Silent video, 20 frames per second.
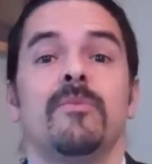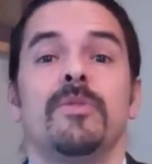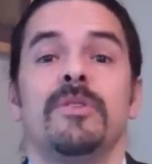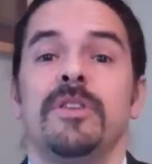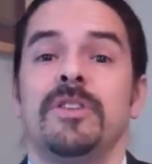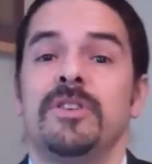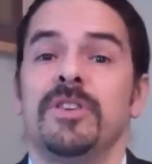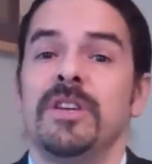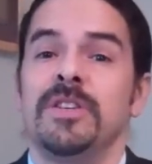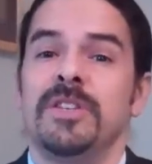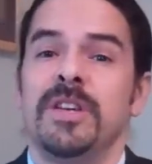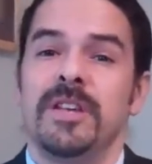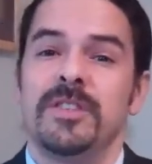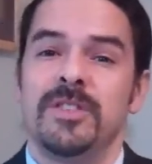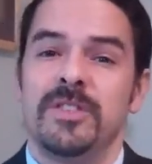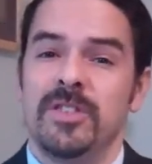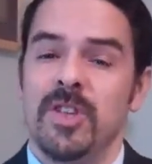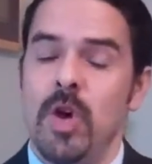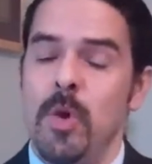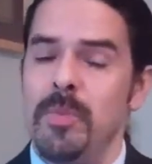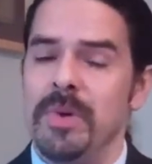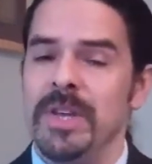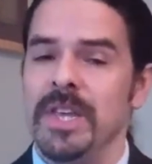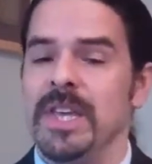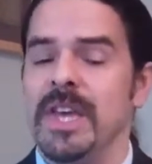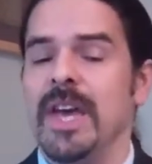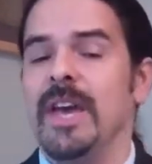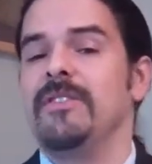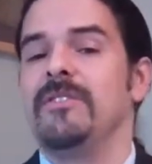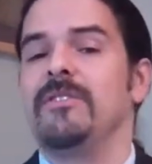where the judge has so many
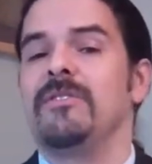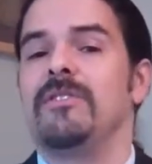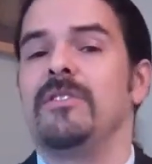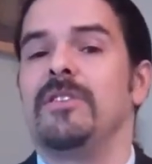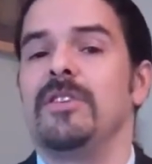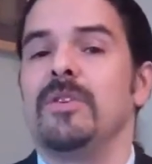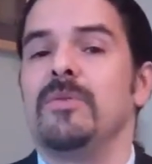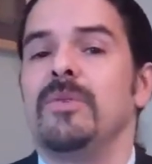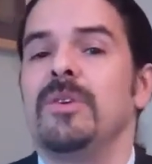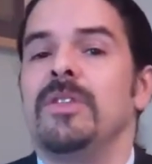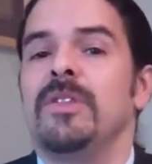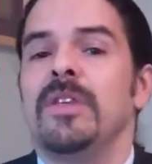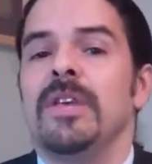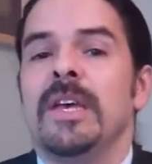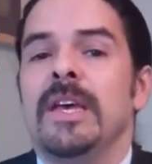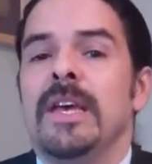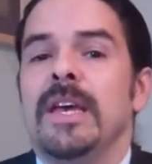cases to deal with